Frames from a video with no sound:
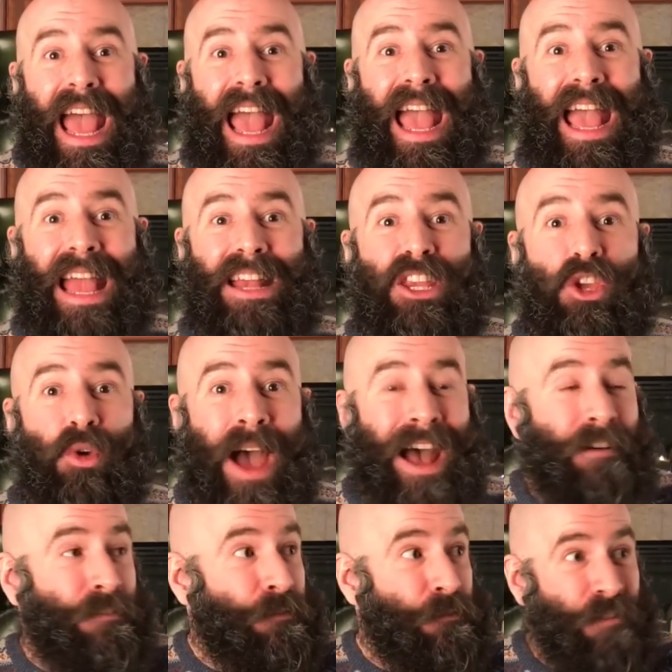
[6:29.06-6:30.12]
And you
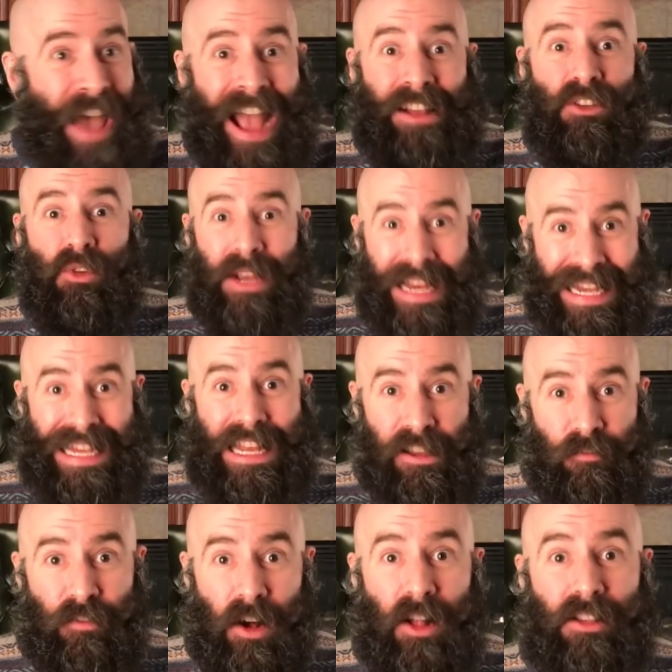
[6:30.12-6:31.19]
have factory
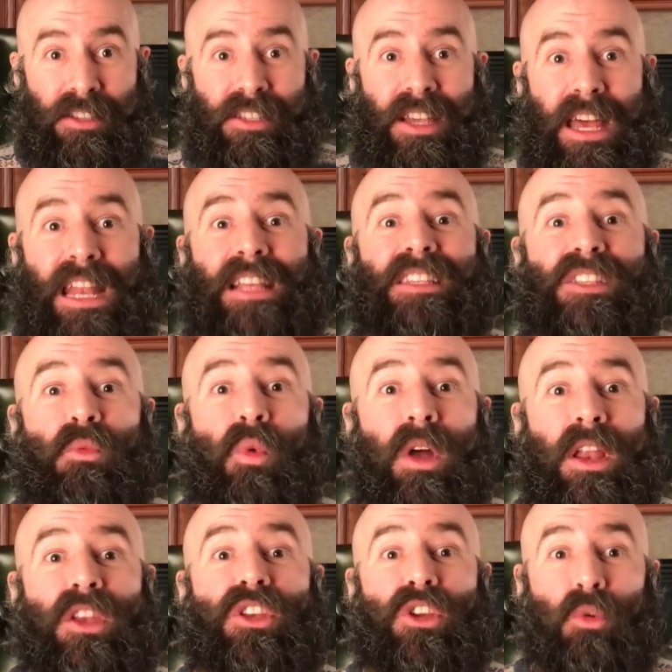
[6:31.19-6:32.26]
default settings to
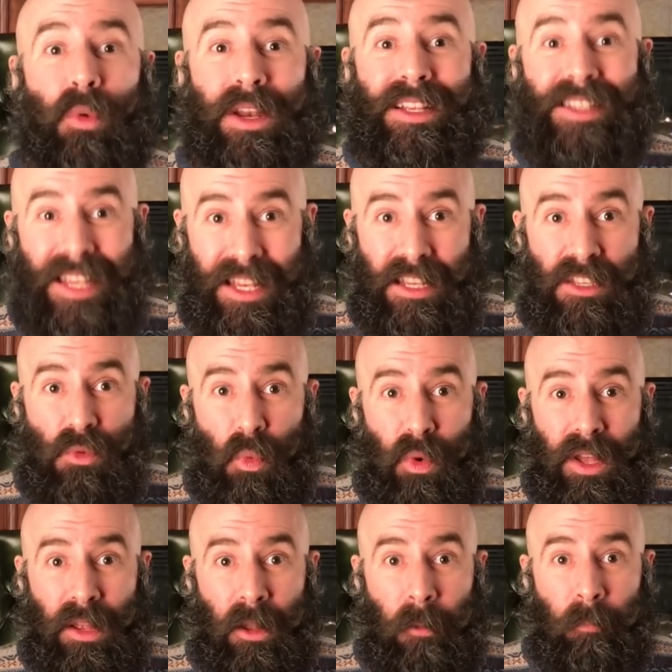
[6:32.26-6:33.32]
want to do what is His
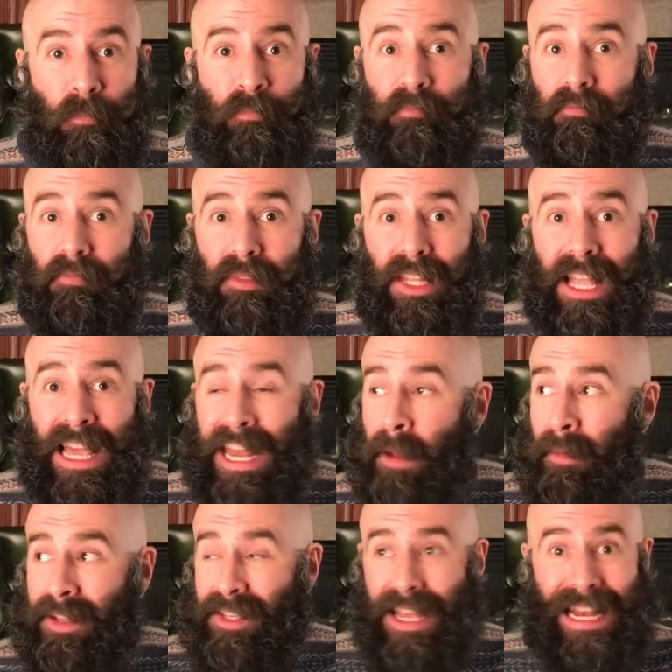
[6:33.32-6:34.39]
will. And
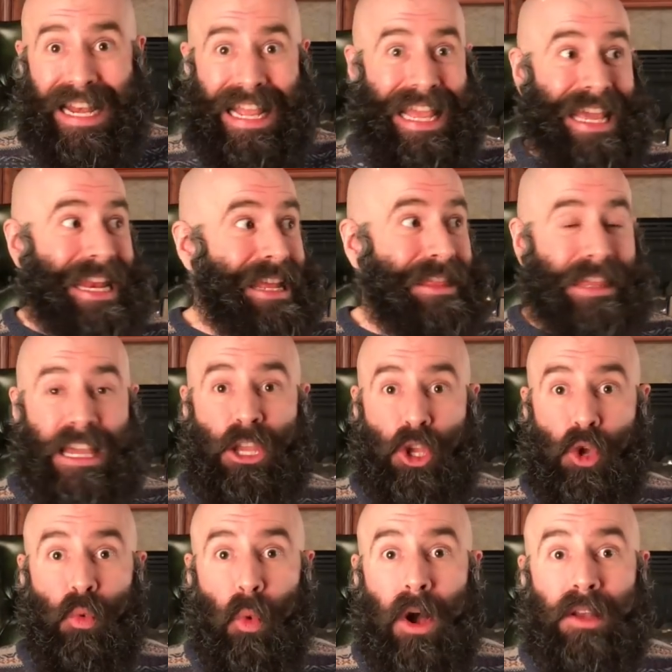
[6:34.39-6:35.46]
I'm not saying anything
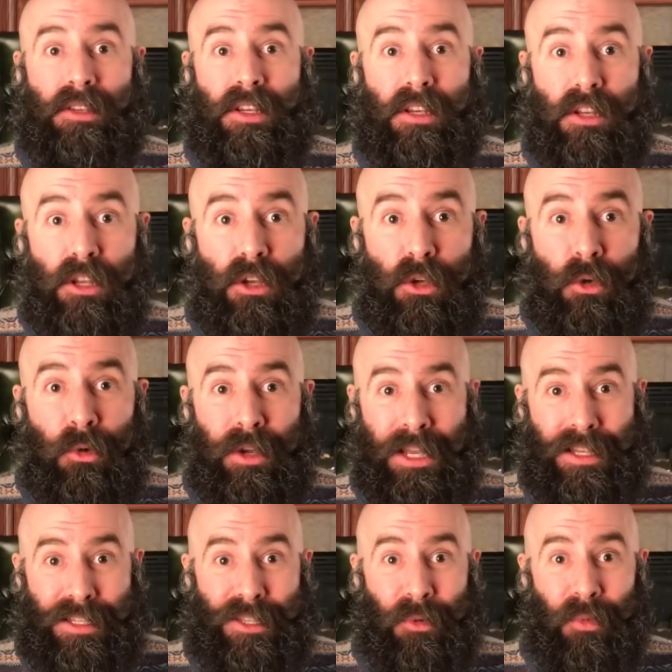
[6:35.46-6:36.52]
you want to do
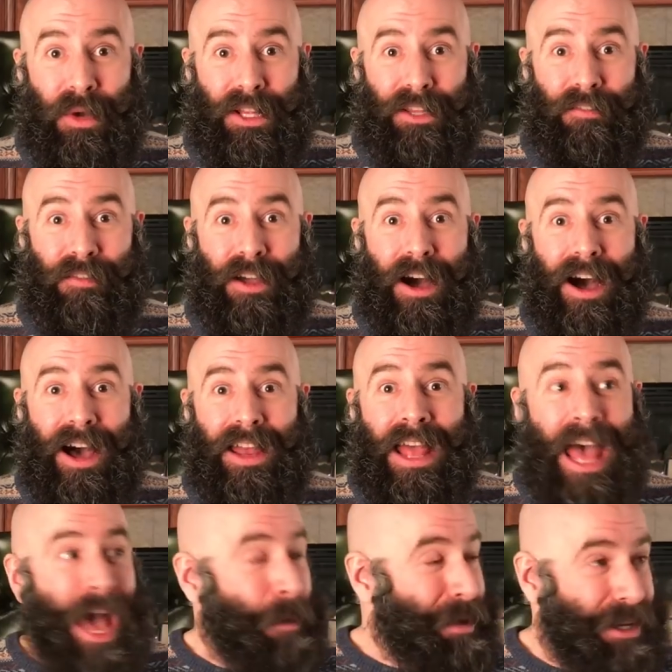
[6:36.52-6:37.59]
is the will of
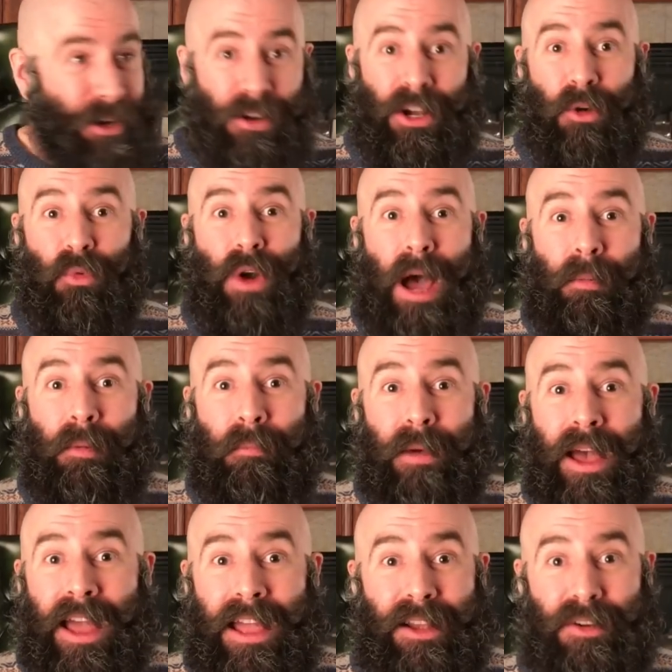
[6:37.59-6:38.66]
God. I mean, don't go rob a
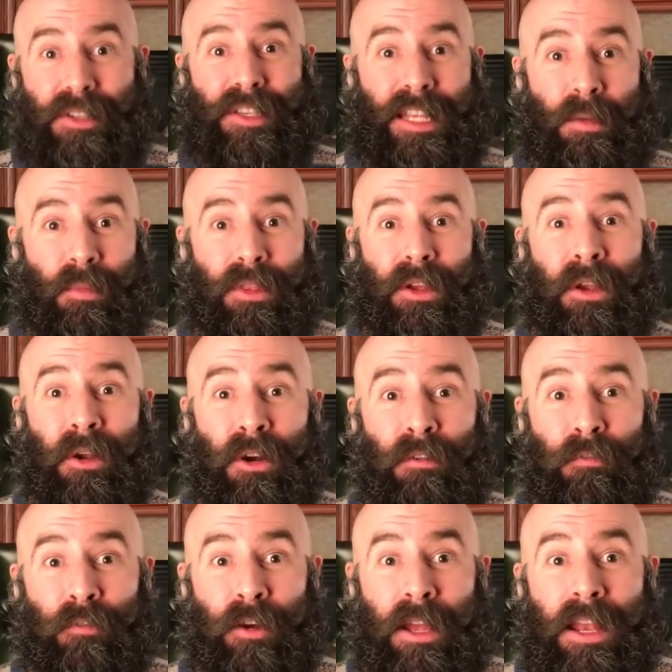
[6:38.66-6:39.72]
bank or sleep with your
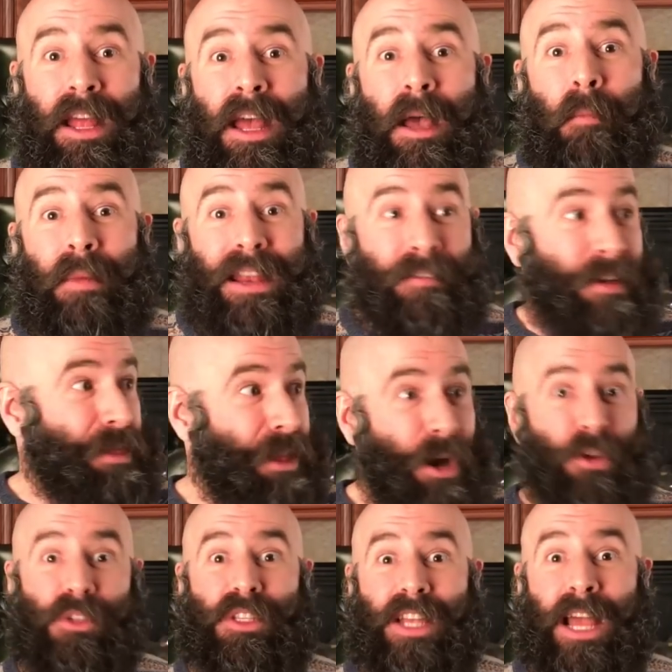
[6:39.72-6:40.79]
girlfriend. But even
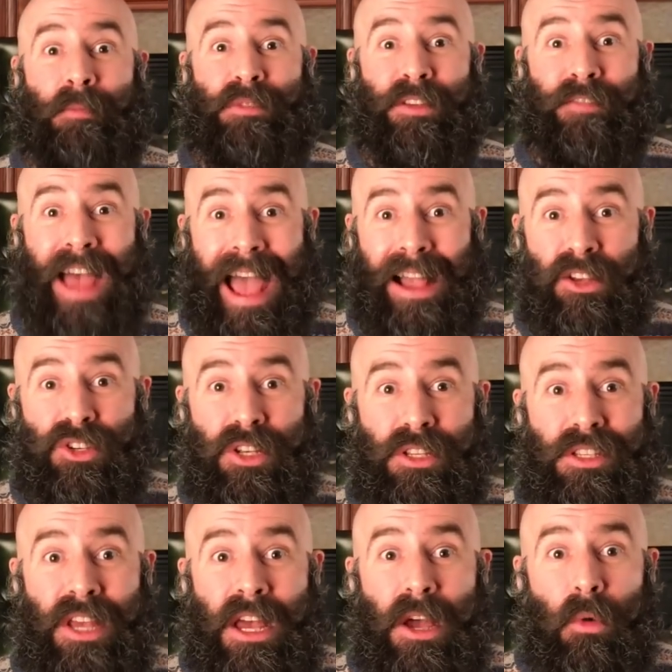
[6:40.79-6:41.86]
those types of
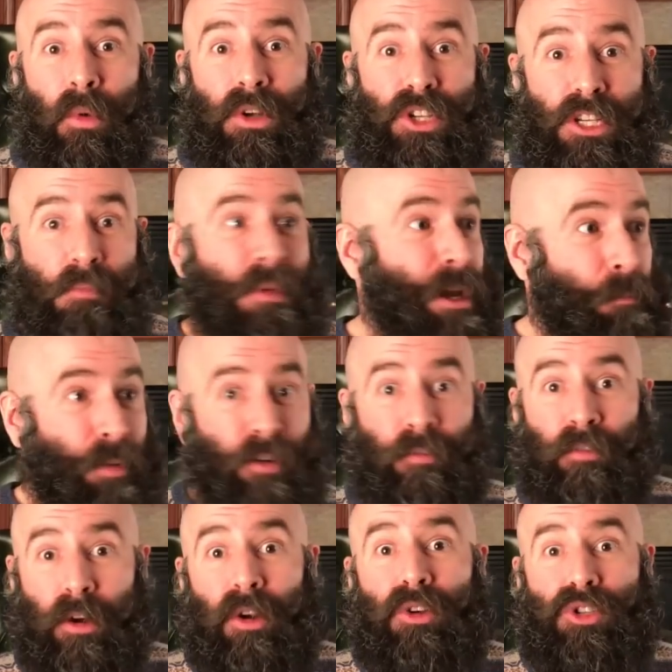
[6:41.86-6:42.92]
actions would just be a
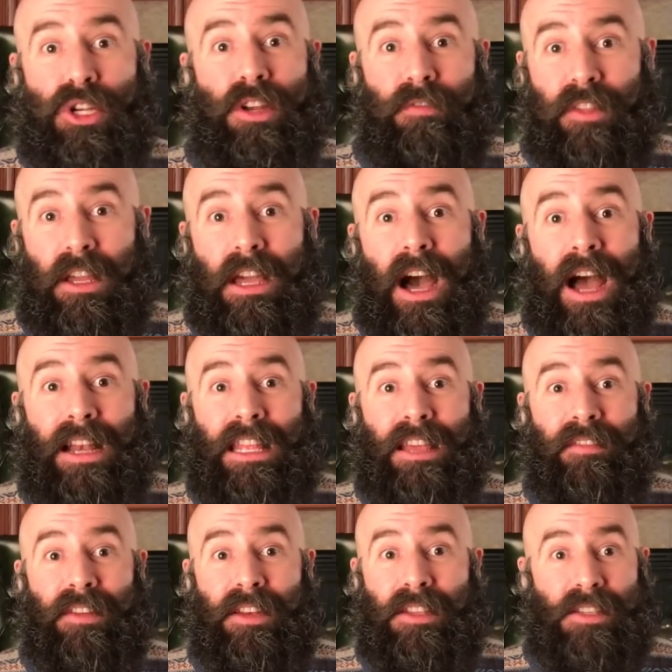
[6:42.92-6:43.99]
perversion of the
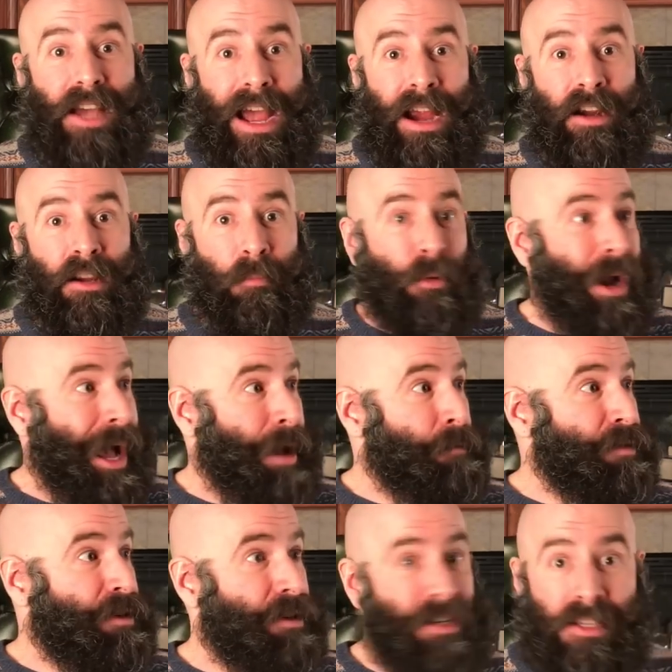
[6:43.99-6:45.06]
God-given desire to
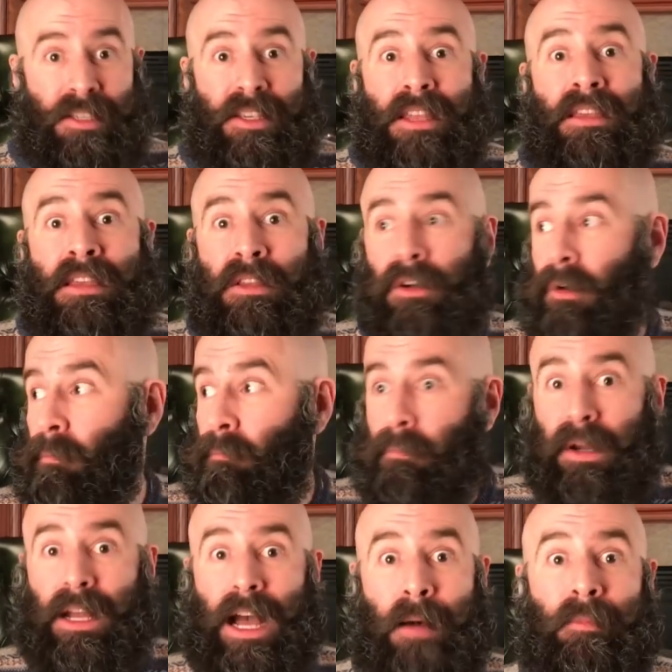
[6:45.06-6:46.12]
perhaps succeed or
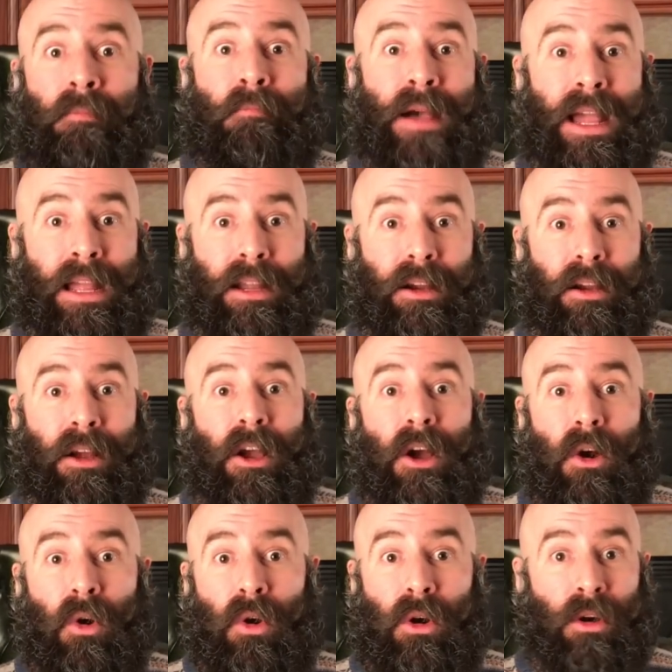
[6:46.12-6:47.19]
become a banker.
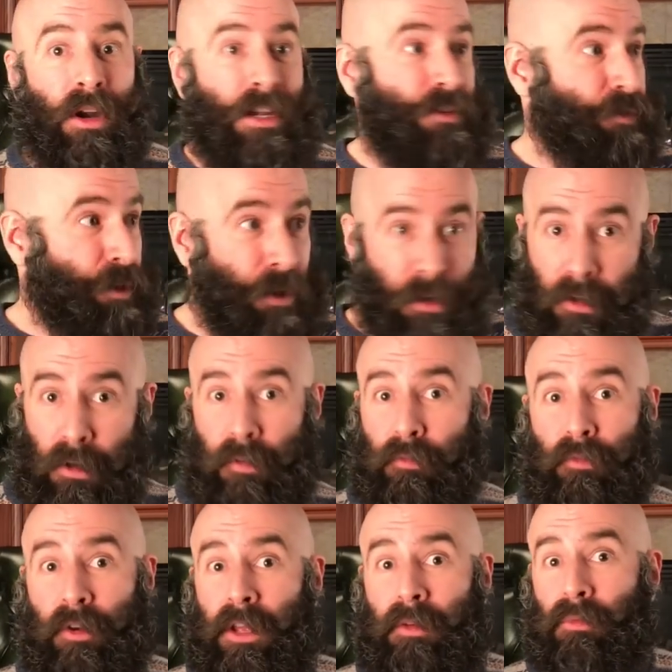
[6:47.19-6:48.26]
Or as for your
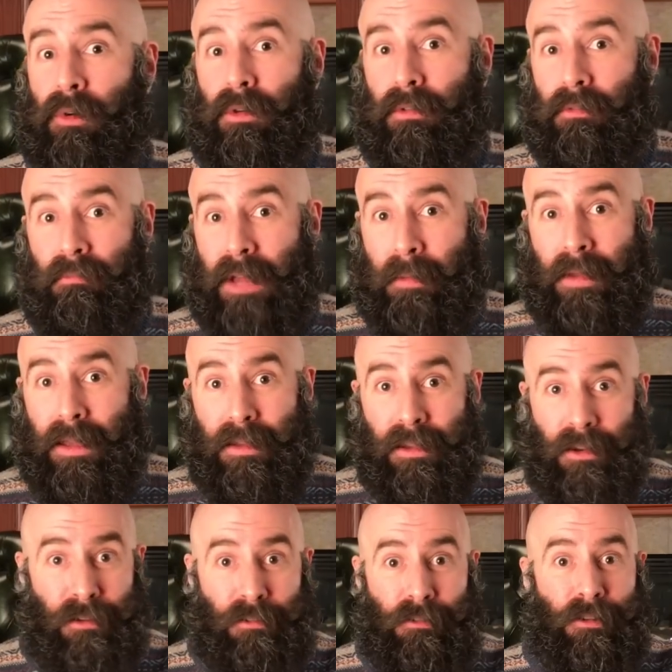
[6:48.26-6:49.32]
girlfriend, well, maybe
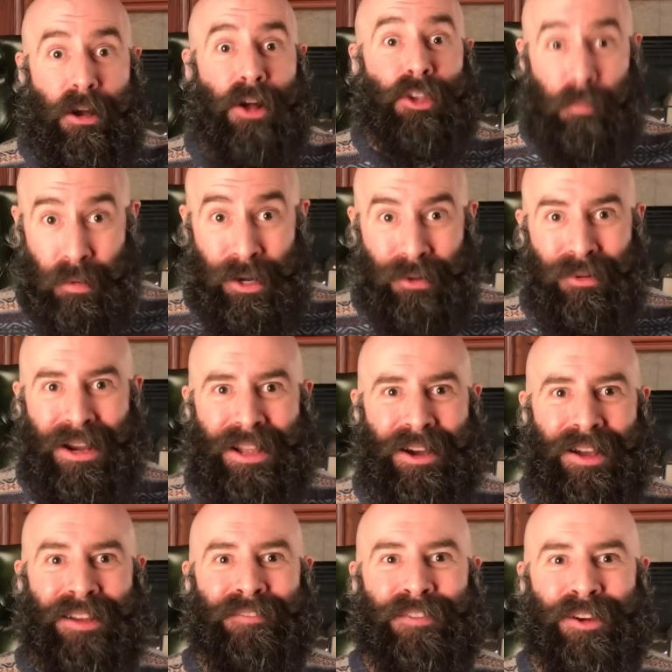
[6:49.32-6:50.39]
you're called to put a ring
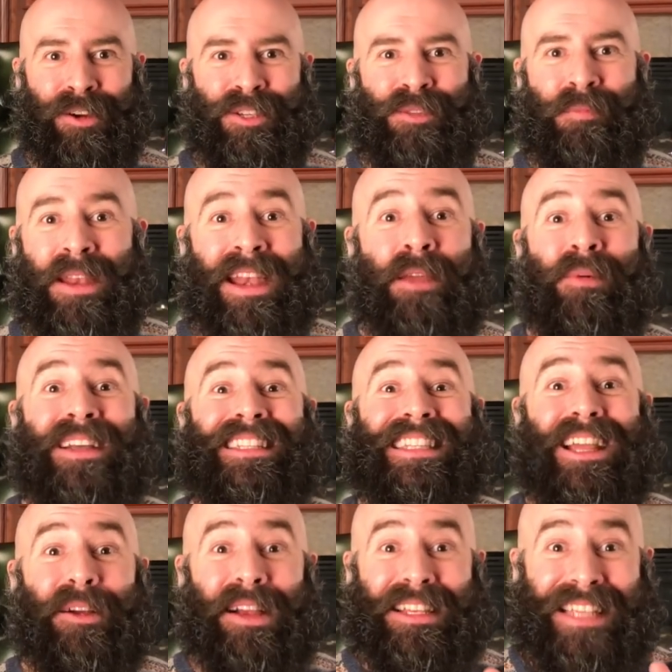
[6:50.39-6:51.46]
on it first. But anyways,
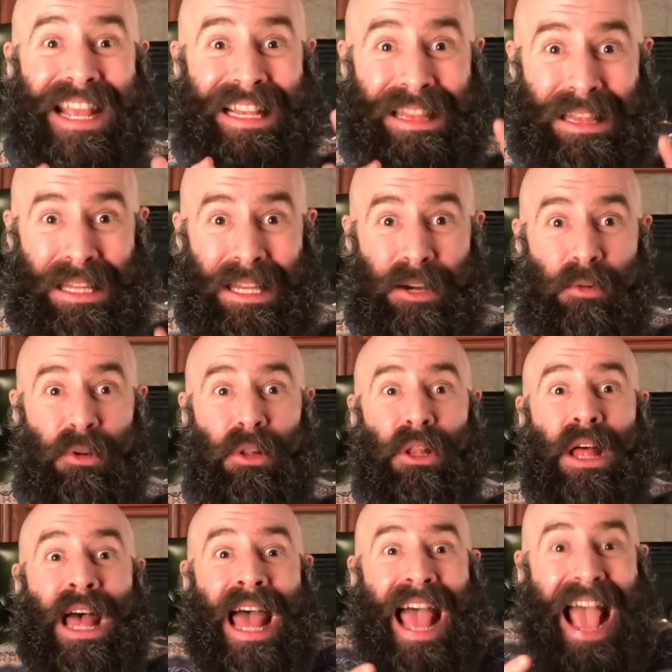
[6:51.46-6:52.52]
there is a literal